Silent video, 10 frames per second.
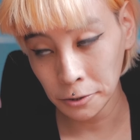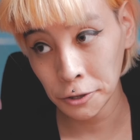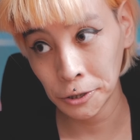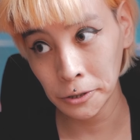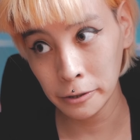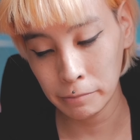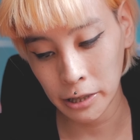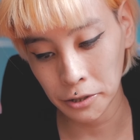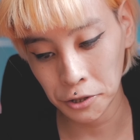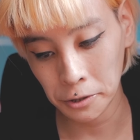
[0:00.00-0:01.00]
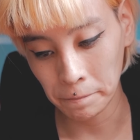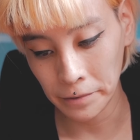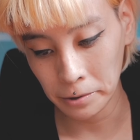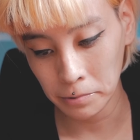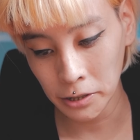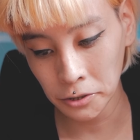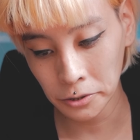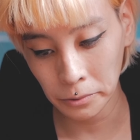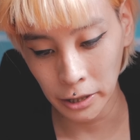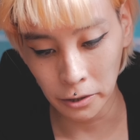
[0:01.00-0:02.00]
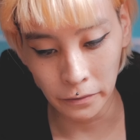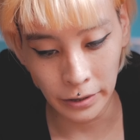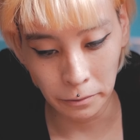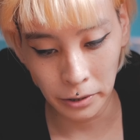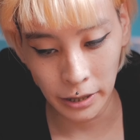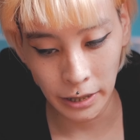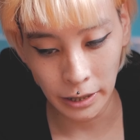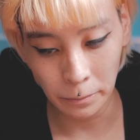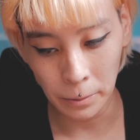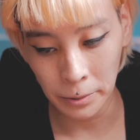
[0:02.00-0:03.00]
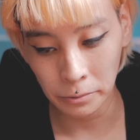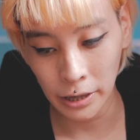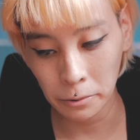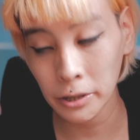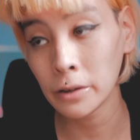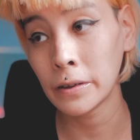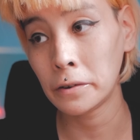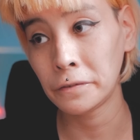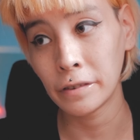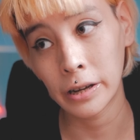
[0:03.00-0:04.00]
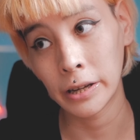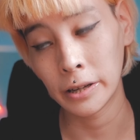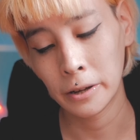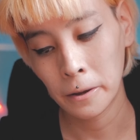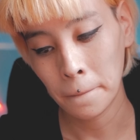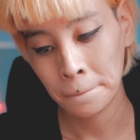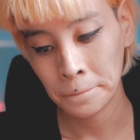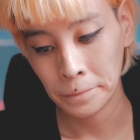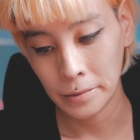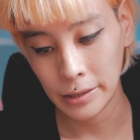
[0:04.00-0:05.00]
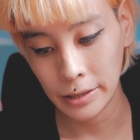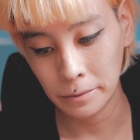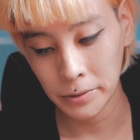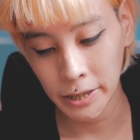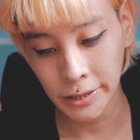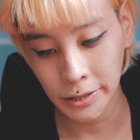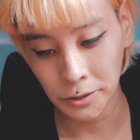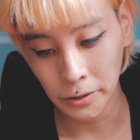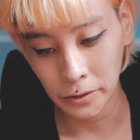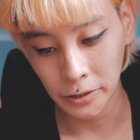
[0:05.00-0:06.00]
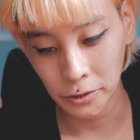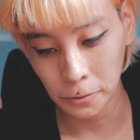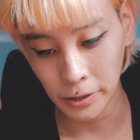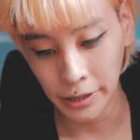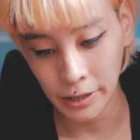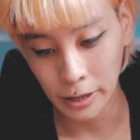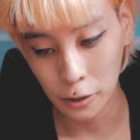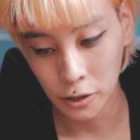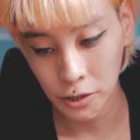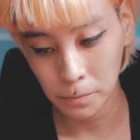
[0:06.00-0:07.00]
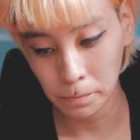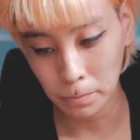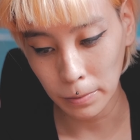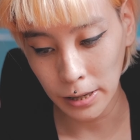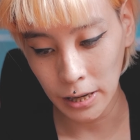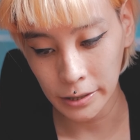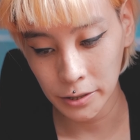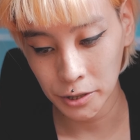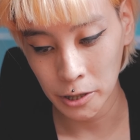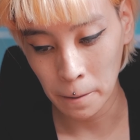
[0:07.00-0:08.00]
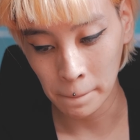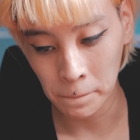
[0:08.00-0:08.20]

still shoot because the pictures I mean they will come out fine. The vignetting is only on the screen, but